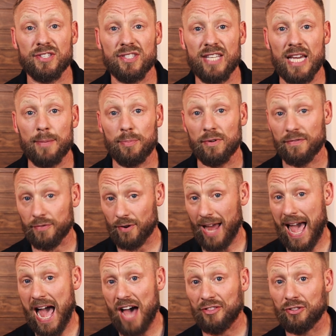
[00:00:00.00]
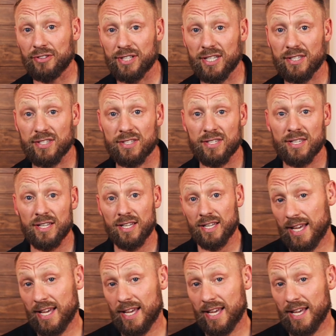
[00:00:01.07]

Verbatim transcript: a staple for athletes,